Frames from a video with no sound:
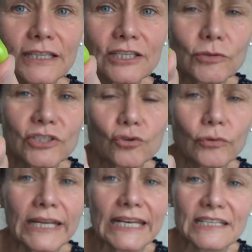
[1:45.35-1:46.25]
This one's
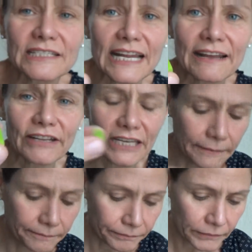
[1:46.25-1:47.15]
green, it doesn't have
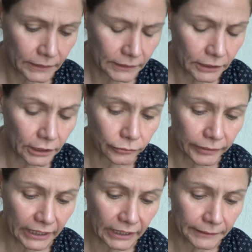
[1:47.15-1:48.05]
any
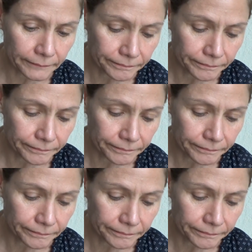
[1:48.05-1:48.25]
coloring on it.